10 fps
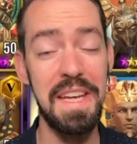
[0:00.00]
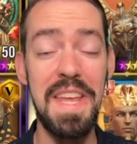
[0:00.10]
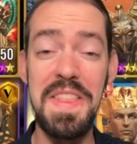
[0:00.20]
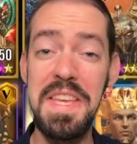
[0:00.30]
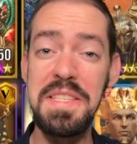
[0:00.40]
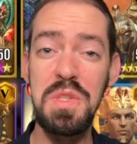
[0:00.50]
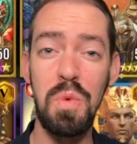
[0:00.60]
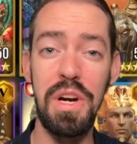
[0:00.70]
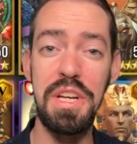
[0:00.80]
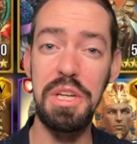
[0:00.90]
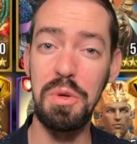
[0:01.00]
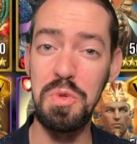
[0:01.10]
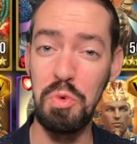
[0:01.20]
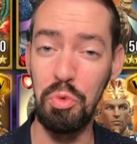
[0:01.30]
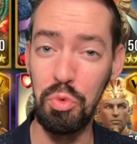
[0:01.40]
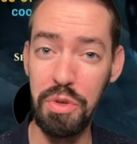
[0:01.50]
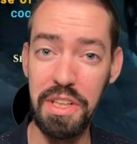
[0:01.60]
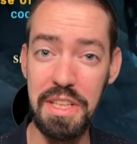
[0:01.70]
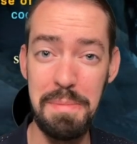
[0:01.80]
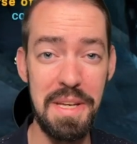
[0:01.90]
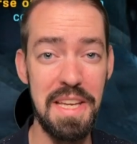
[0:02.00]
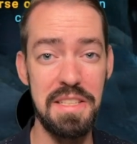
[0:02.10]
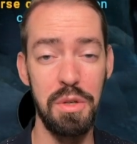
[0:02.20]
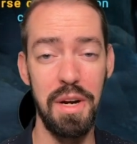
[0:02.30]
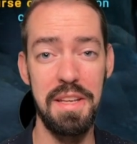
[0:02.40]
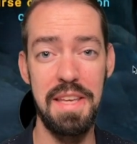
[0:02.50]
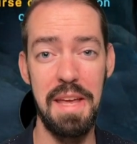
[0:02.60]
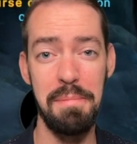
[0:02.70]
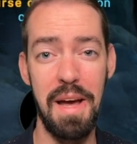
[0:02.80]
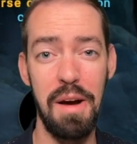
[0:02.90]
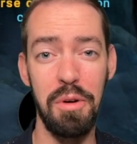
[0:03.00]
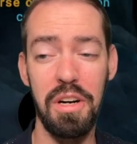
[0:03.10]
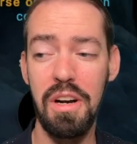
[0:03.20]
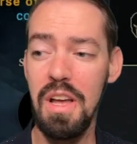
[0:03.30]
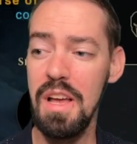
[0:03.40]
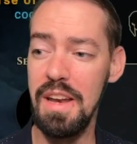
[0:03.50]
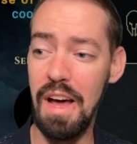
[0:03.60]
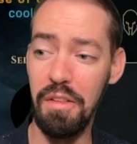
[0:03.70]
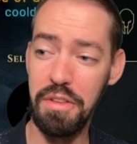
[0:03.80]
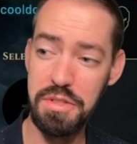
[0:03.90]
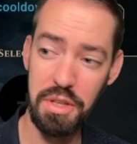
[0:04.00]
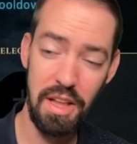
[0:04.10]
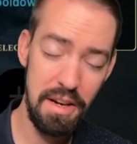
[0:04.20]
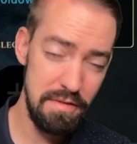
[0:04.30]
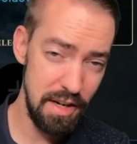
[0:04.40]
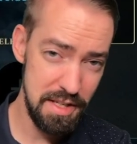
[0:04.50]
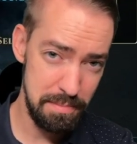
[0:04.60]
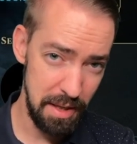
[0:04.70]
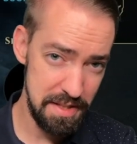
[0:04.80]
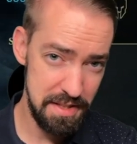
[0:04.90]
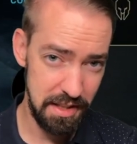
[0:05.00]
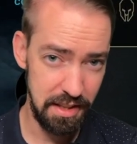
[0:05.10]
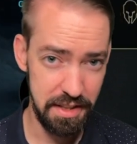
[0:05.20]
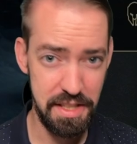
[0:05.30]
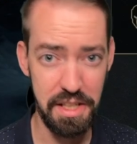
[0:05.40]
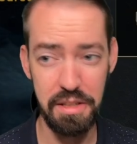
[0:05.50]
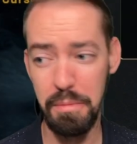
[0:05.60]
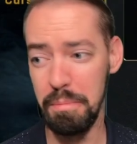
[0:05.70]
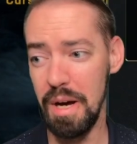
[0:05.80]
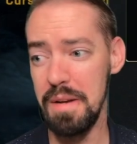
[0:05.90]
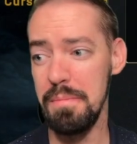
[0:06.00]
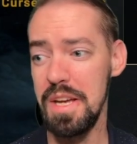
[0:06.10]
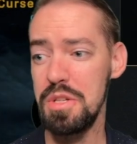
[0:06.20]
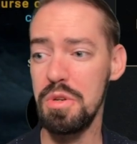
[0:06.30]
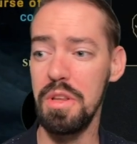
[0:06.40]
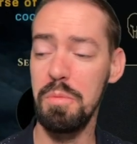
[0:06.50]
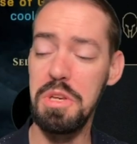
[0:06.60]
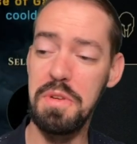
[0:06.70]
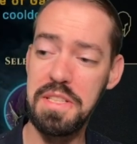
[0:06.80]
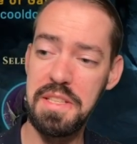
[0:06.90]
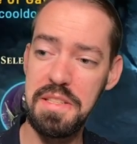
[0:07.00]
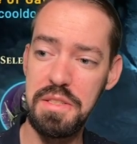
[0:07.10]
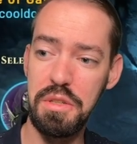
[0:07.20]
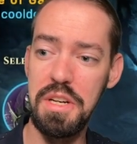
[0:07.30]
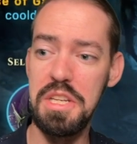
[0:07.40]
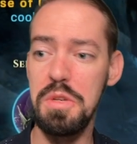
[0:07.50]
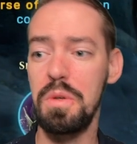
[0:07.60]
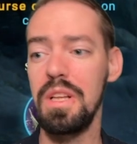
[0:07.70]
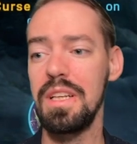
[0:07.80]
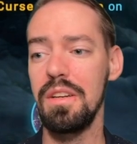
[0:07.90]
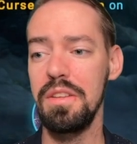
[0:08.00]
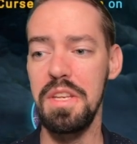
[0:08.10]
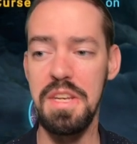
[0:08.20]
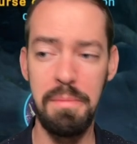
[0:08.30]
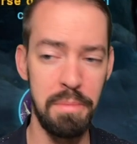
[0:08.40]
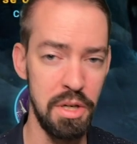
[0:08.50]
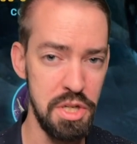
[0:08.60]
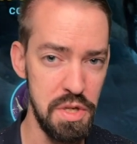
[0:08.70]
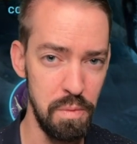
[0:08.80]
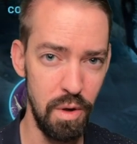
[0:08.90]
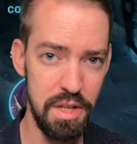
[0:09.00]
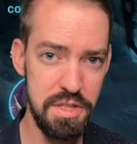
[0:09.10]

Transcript: and this is where heroes really begin to gain power. Now, there's a lot of various buttons to click here, but make sure that when you get to this screen, you click on the number you want